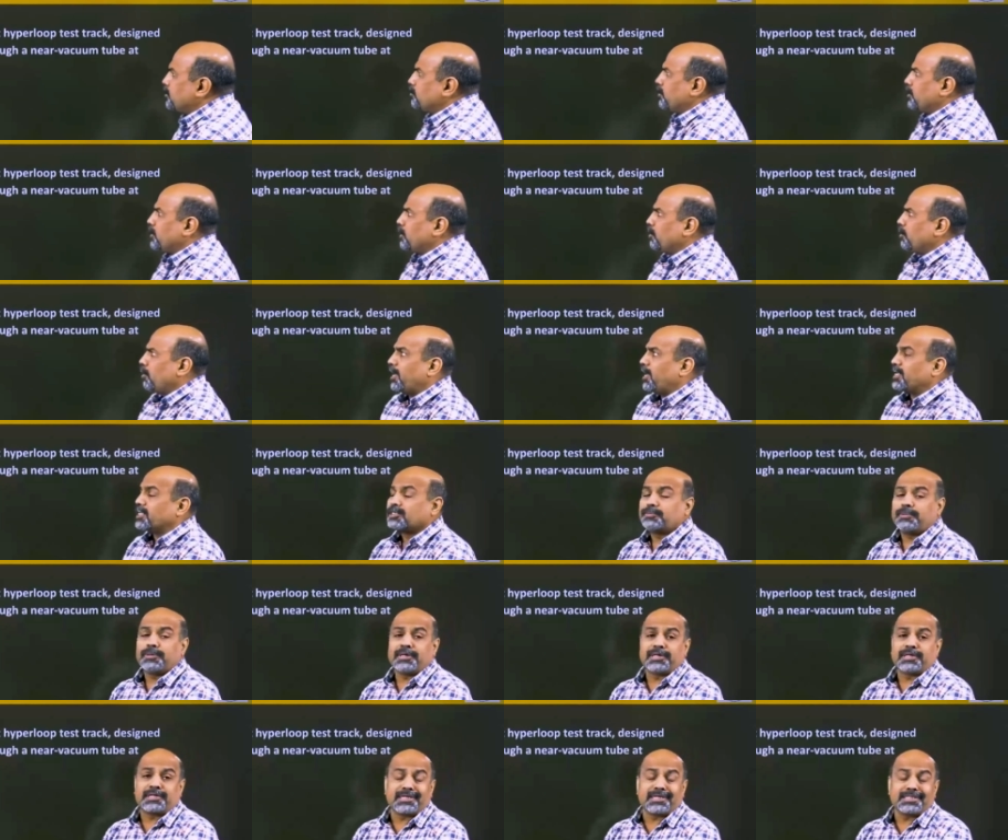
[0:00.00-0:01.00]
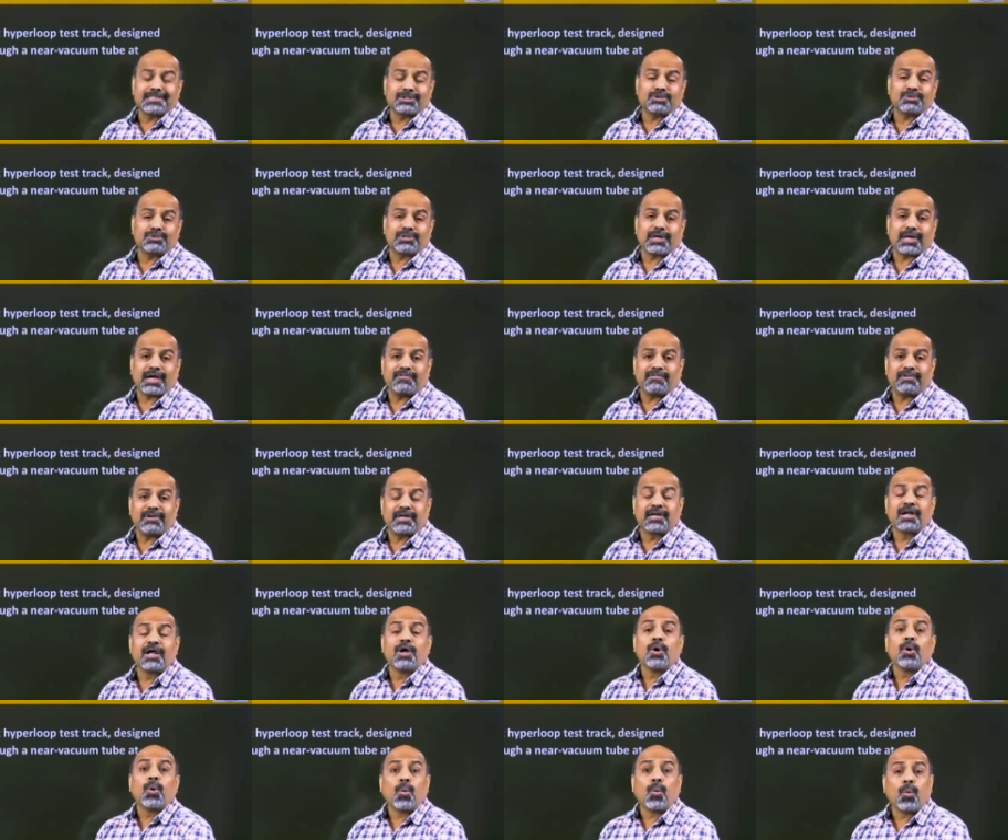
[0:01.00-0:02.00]
to allow high-speed trains to travel at
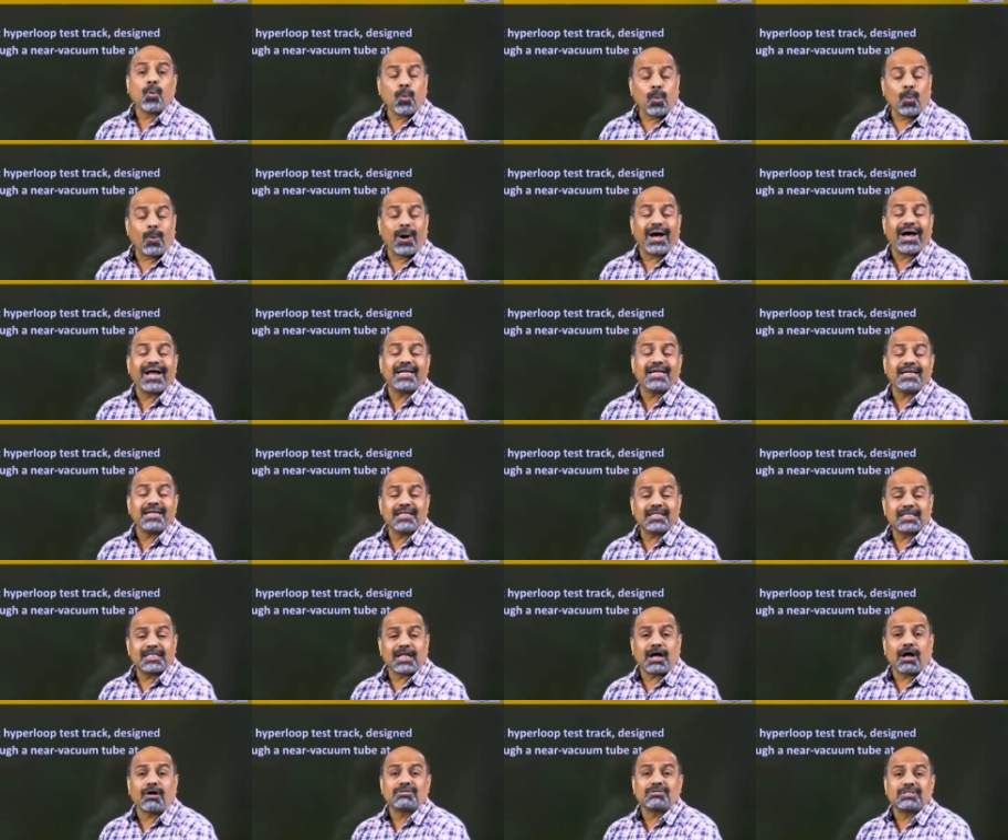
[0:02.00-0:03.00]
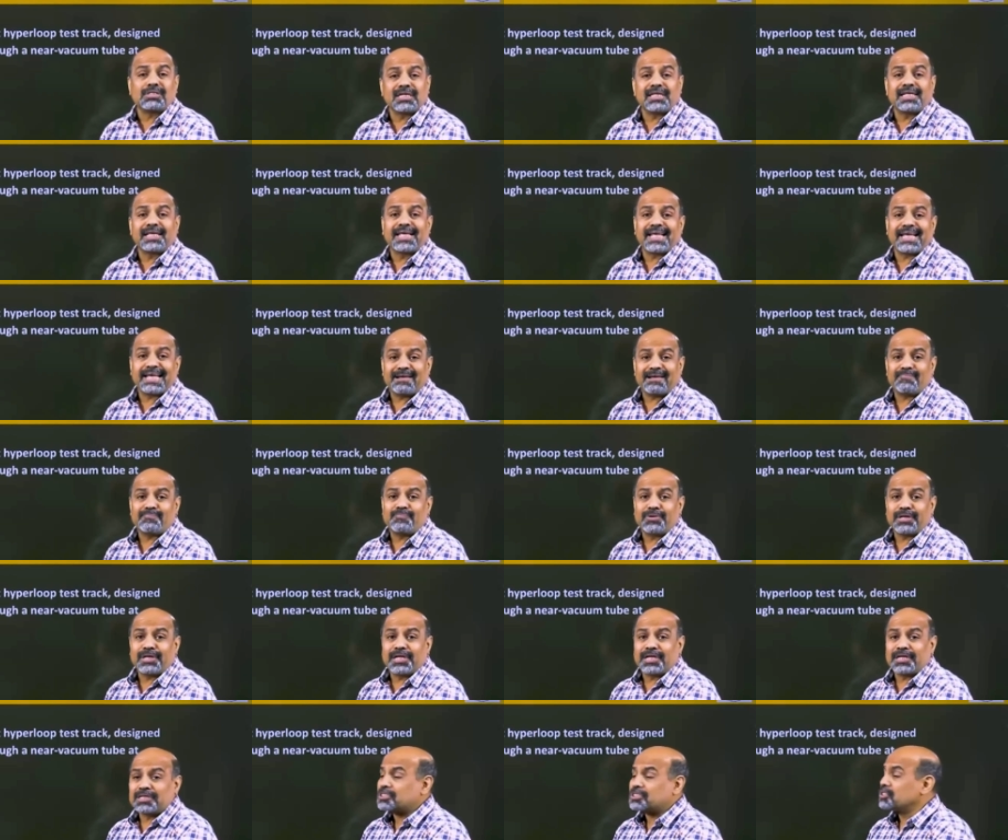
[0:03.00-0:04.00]
1000
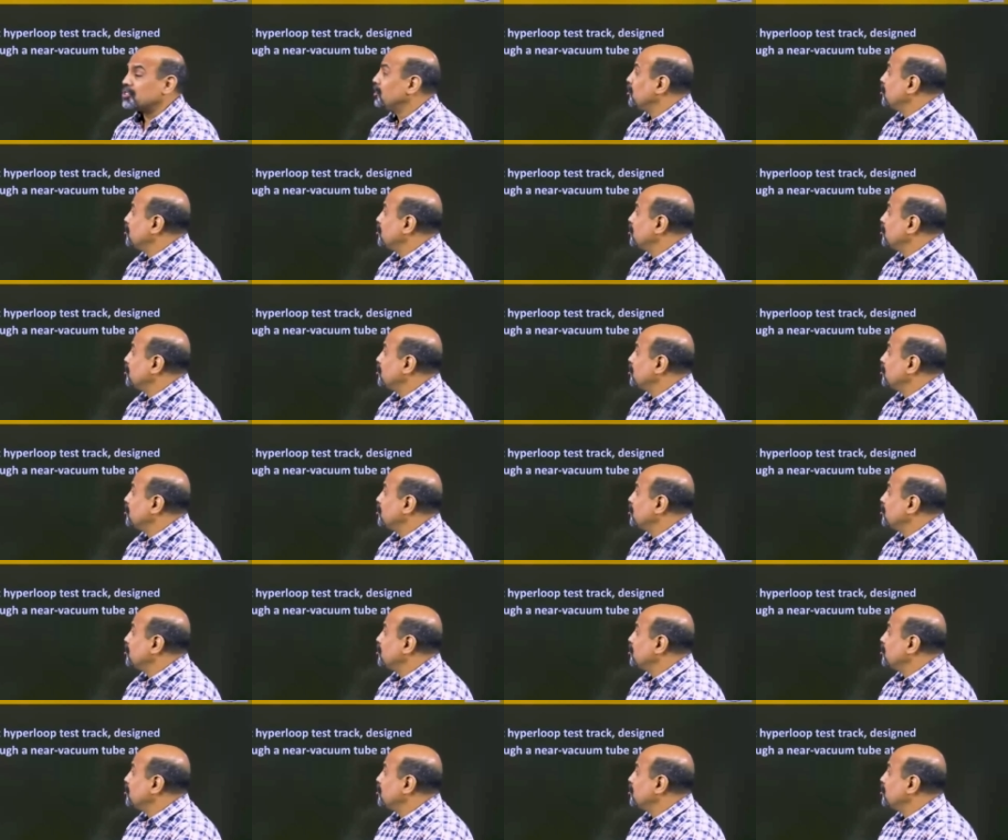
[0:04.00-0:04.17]
kmph